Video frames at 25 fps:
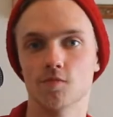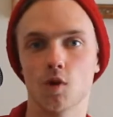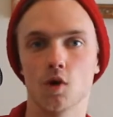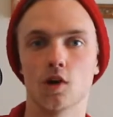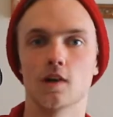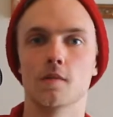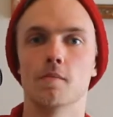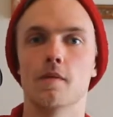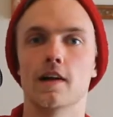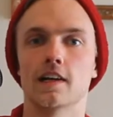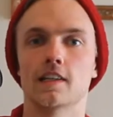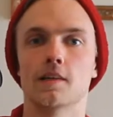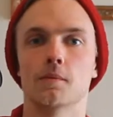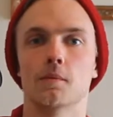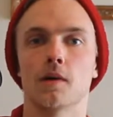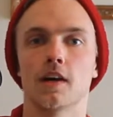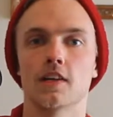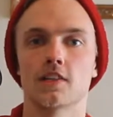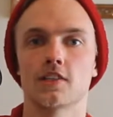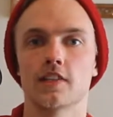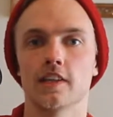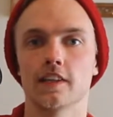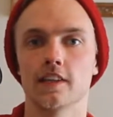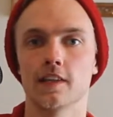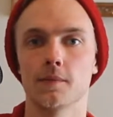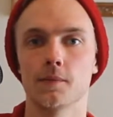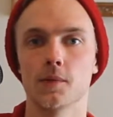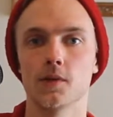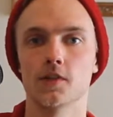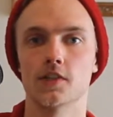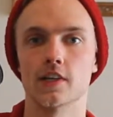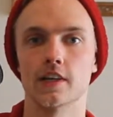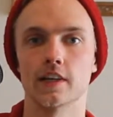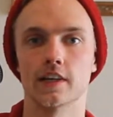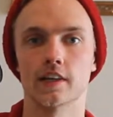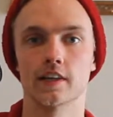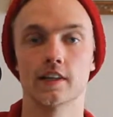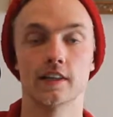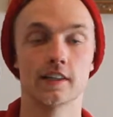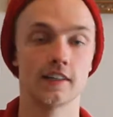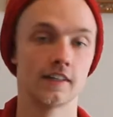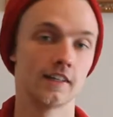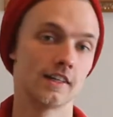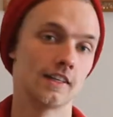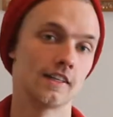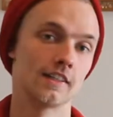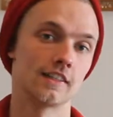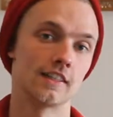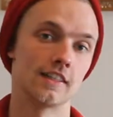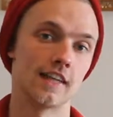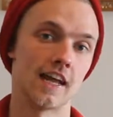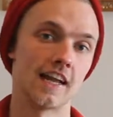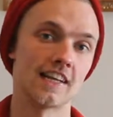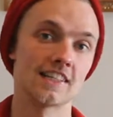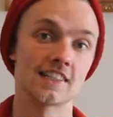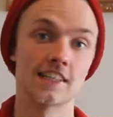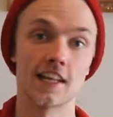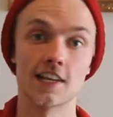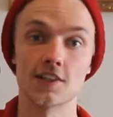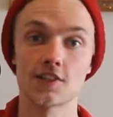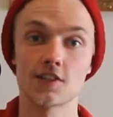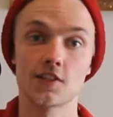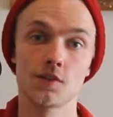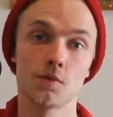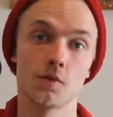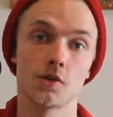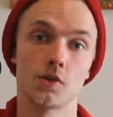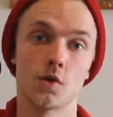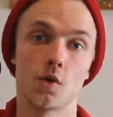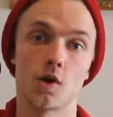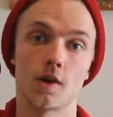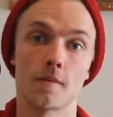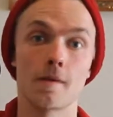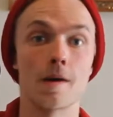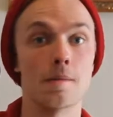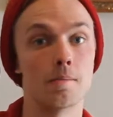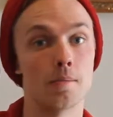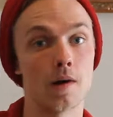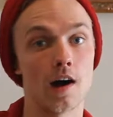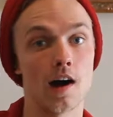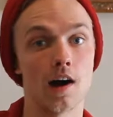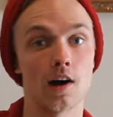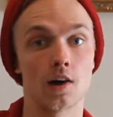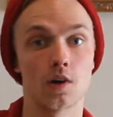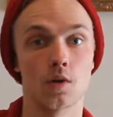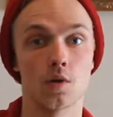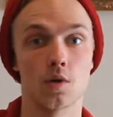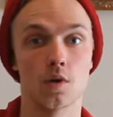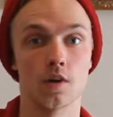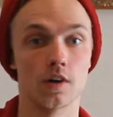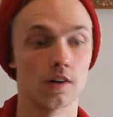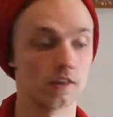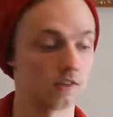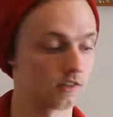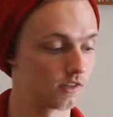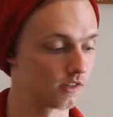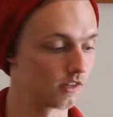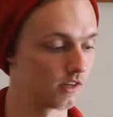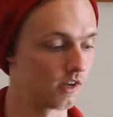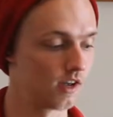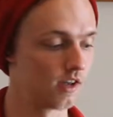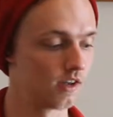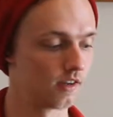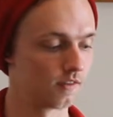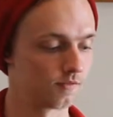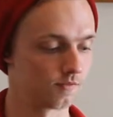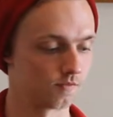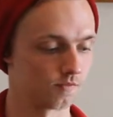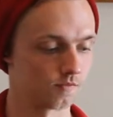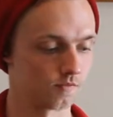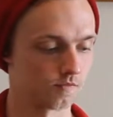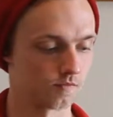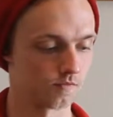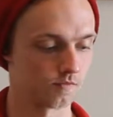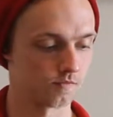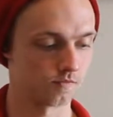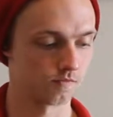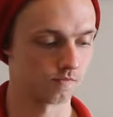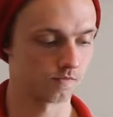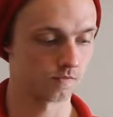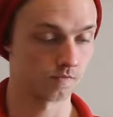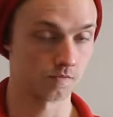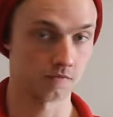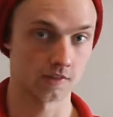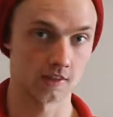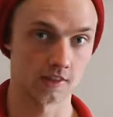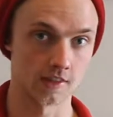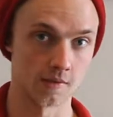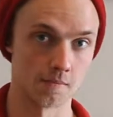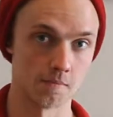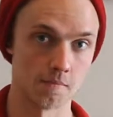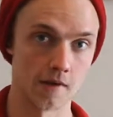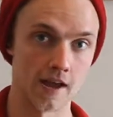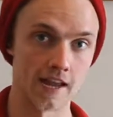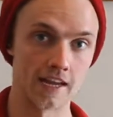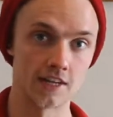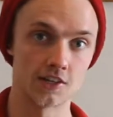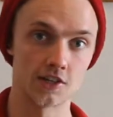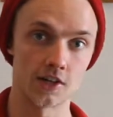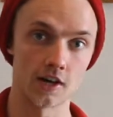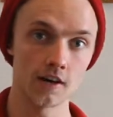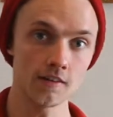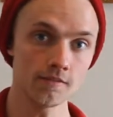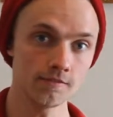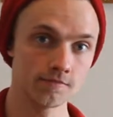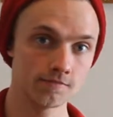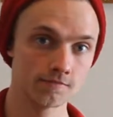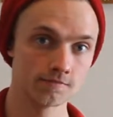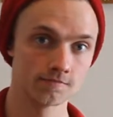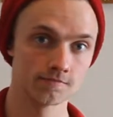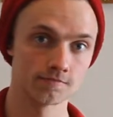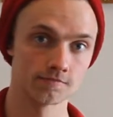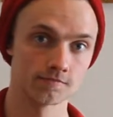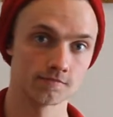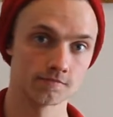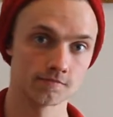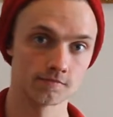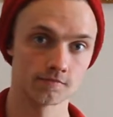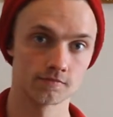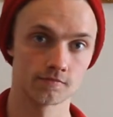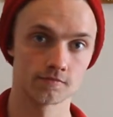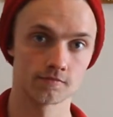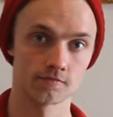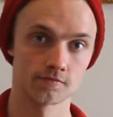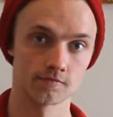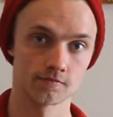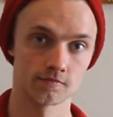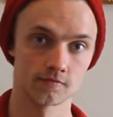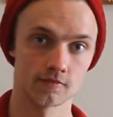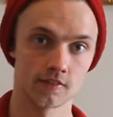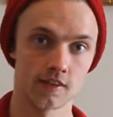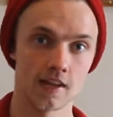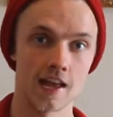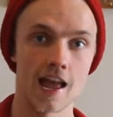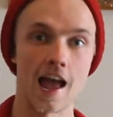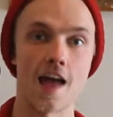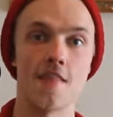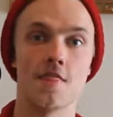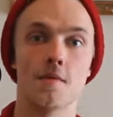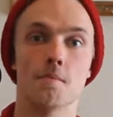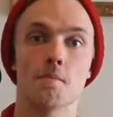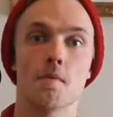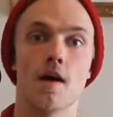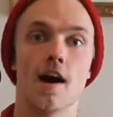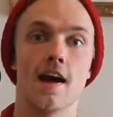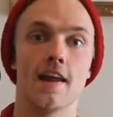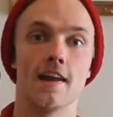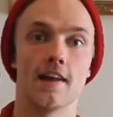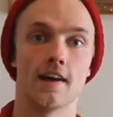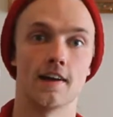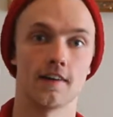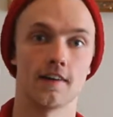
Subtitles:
welcome back to Bryce Tinley Music. Today's lesson we're talking about bar chords. The major and the minor